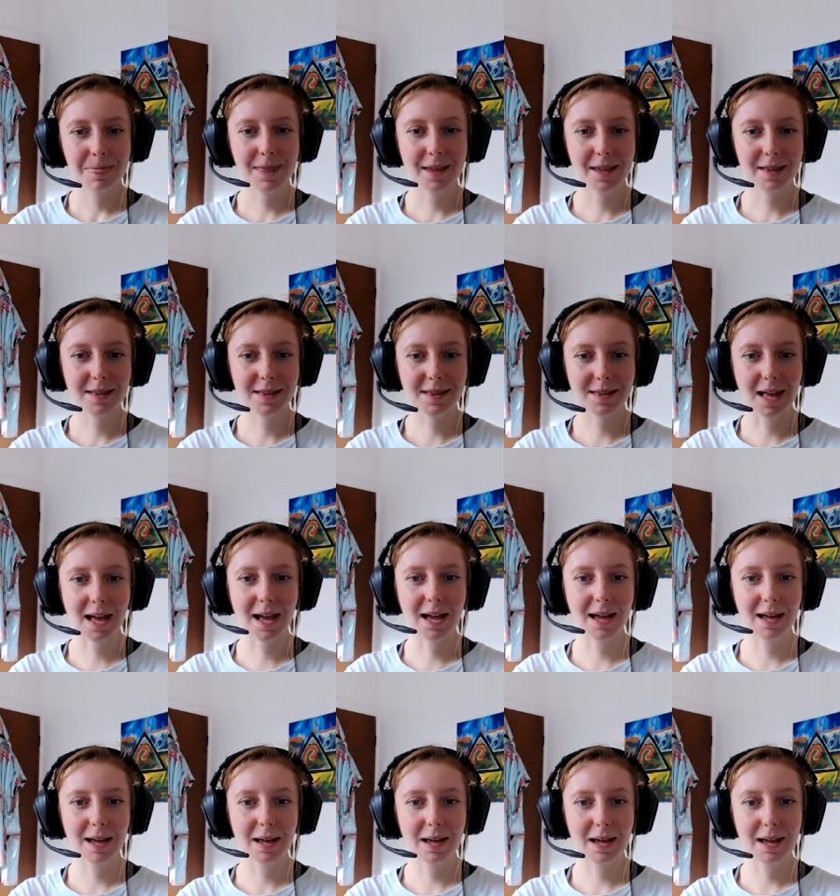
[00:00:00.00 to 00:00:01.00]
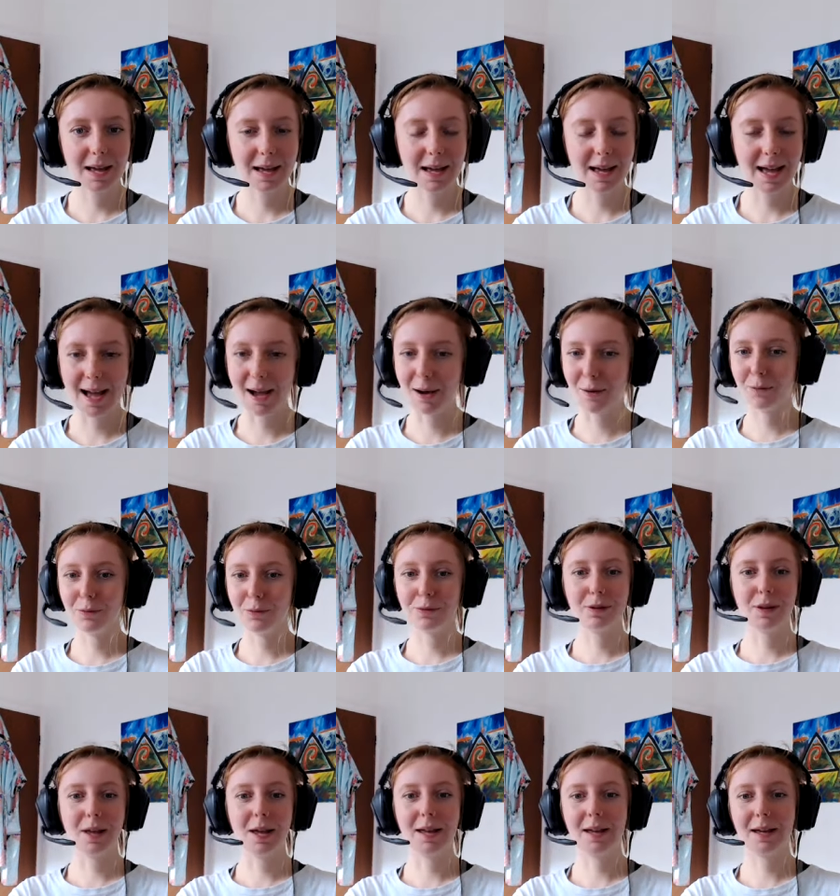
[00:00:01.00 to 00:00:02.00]
than sat out,
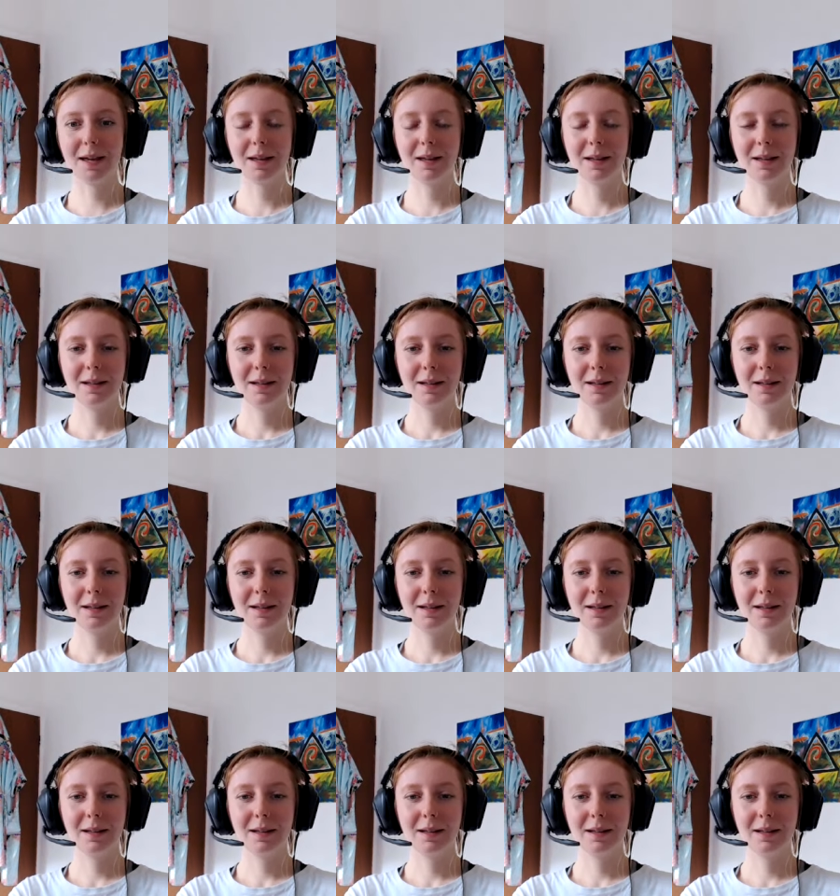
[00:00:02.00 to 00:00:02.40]
like